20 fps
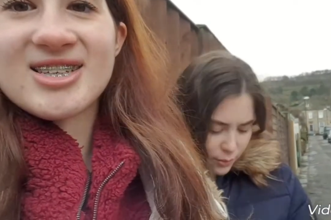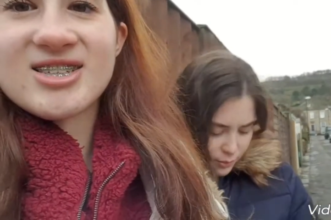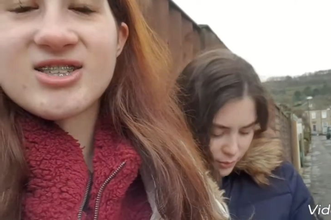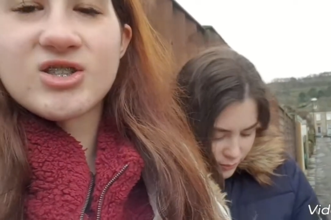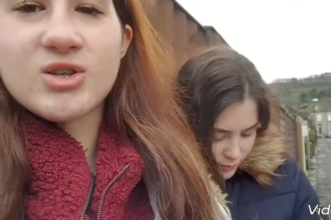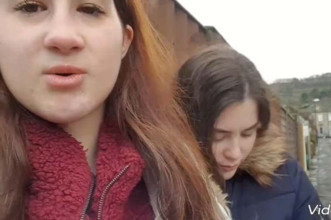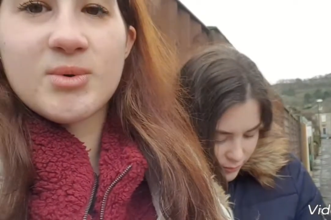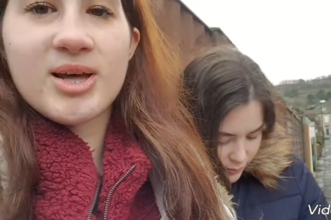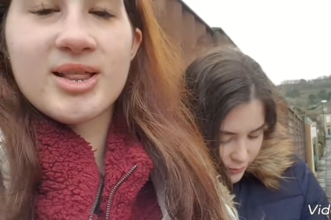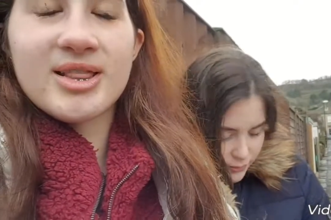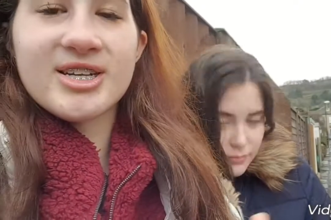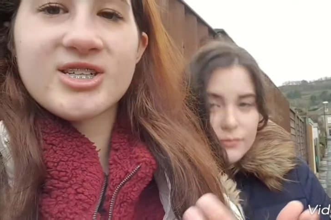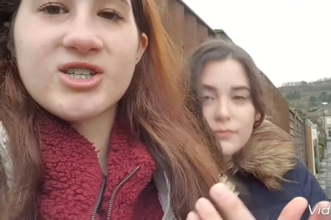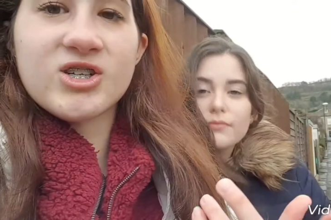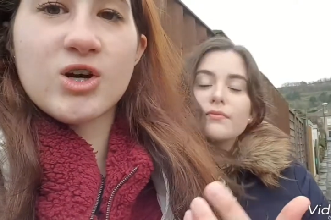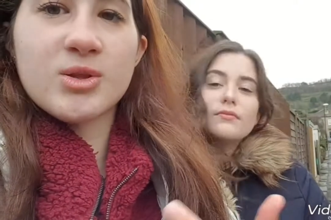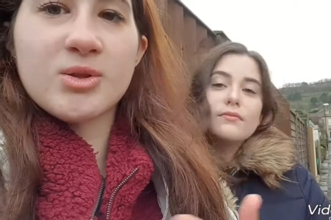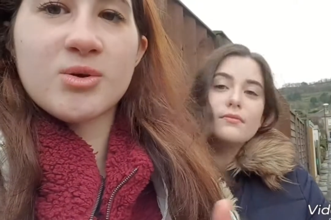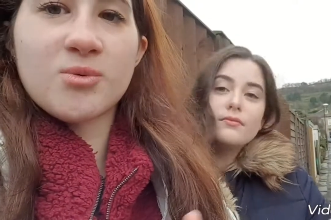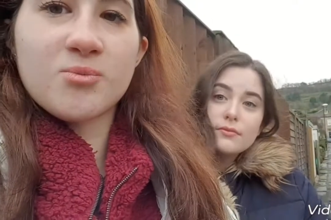Speaker 1: so we're
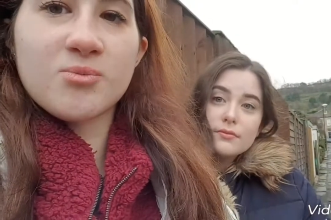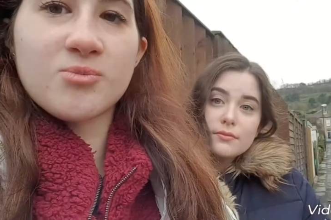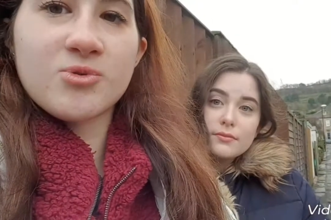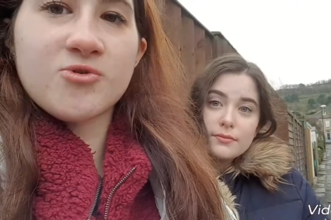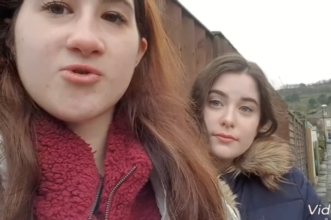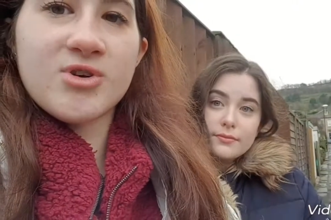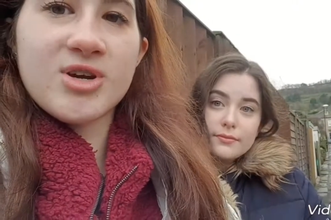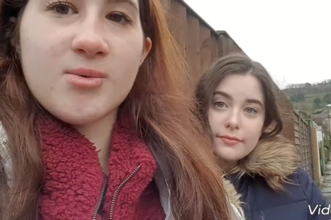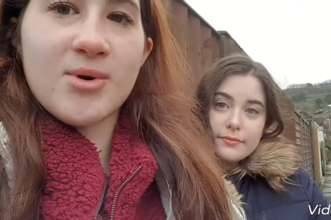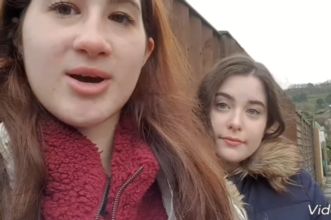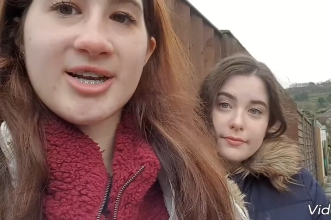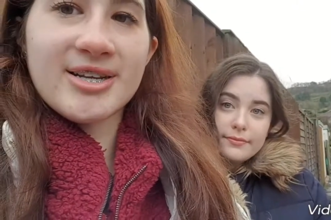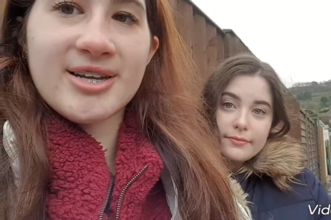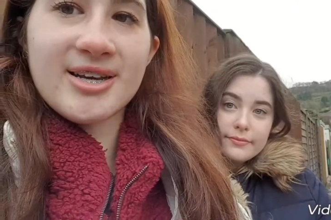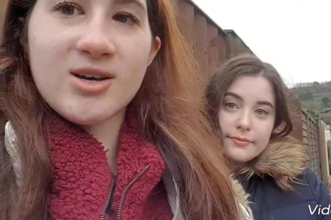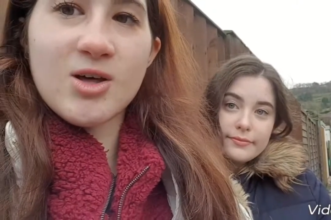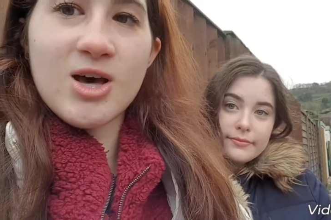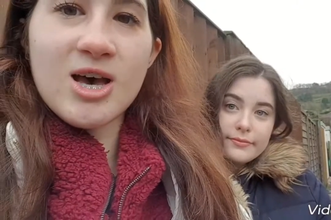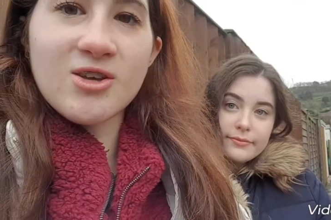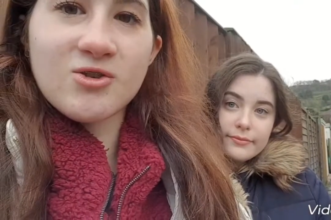literally on the street
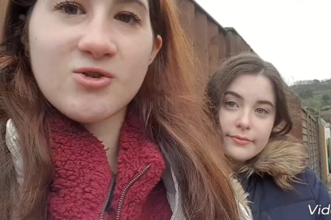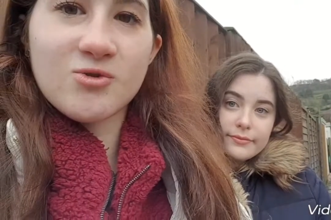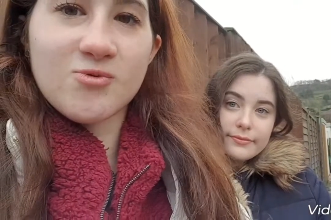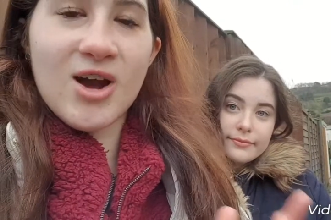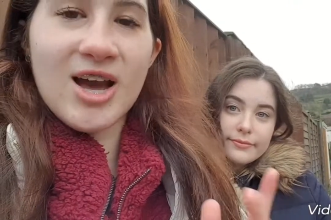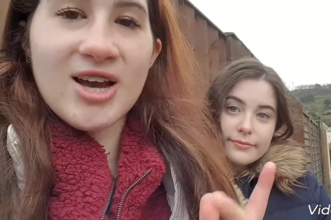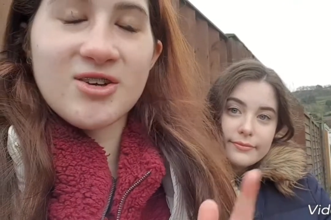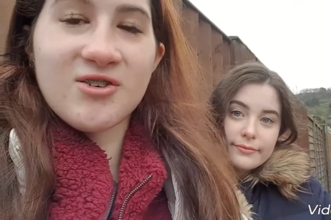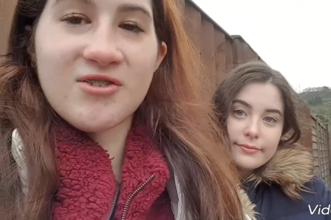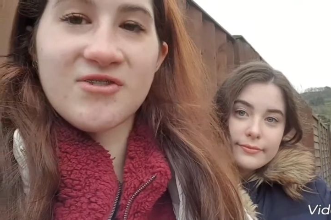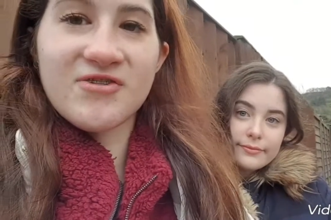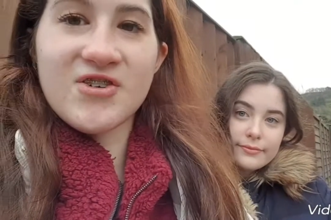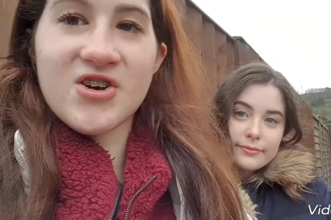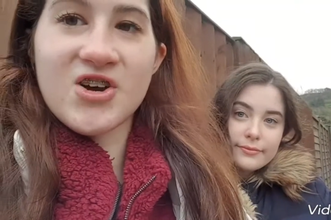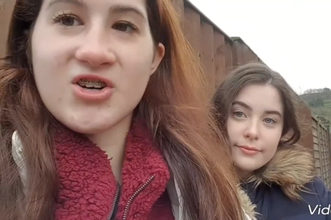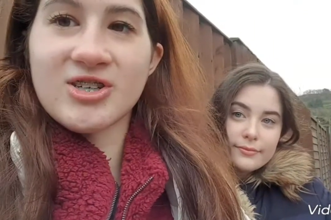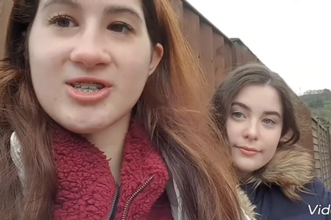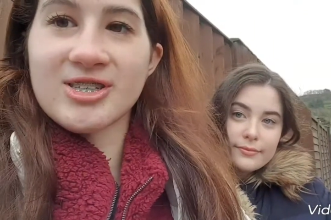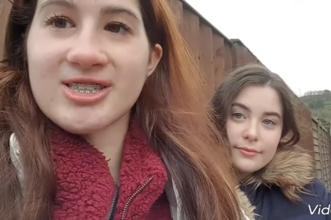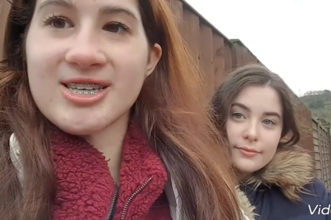waiting. Oh, that's quite good
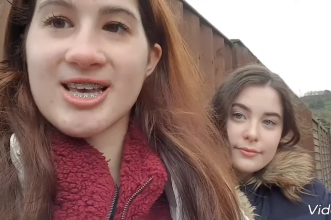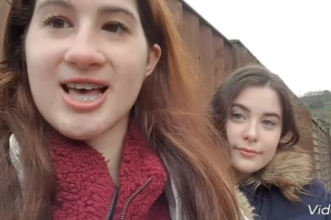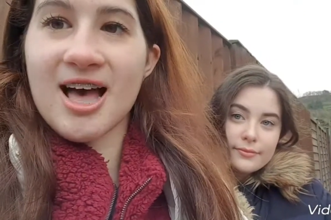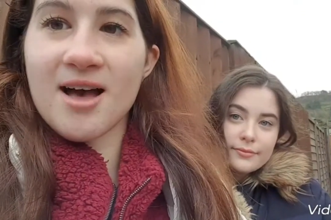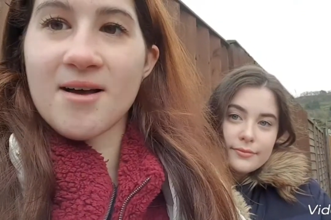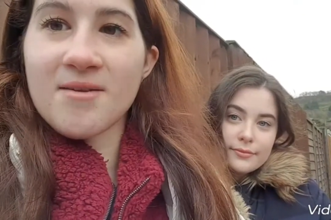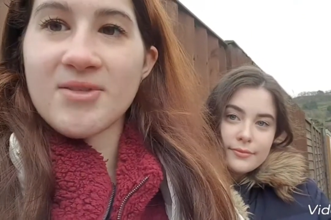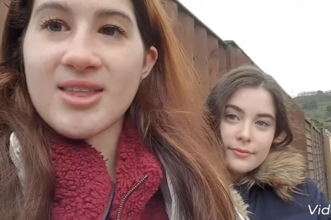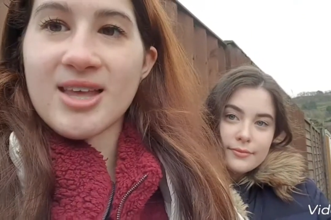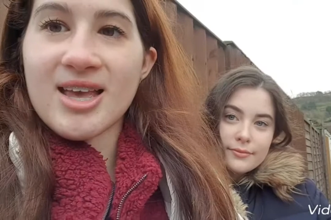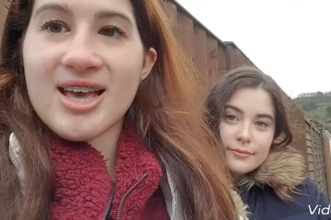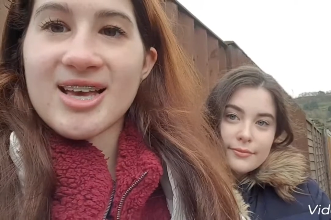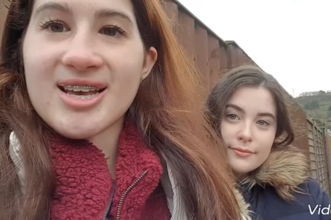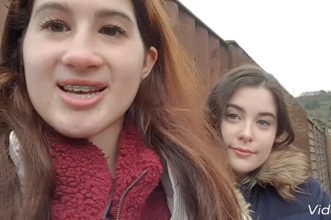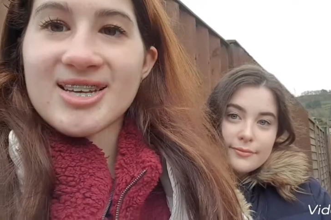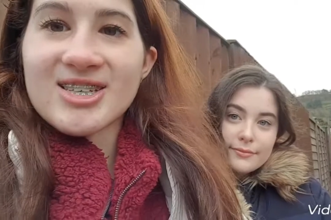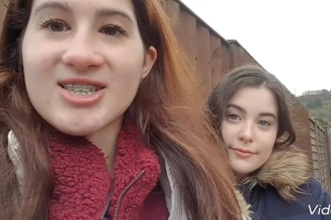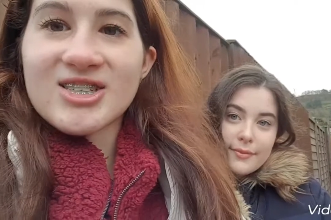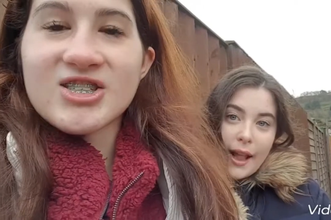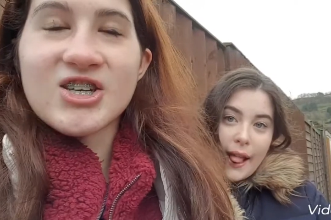focus, that.
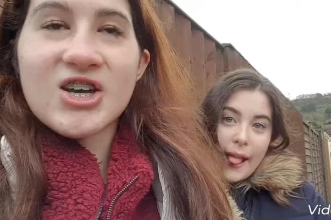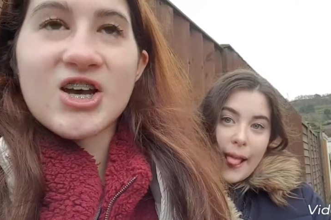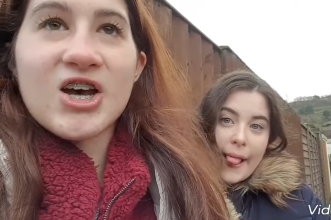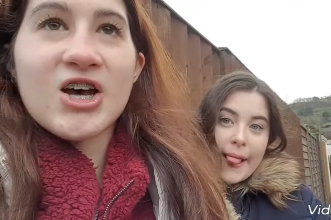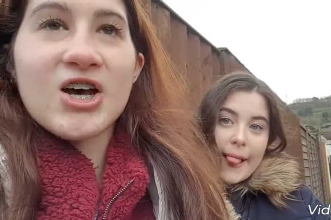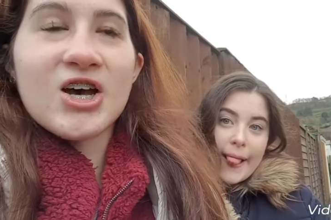So,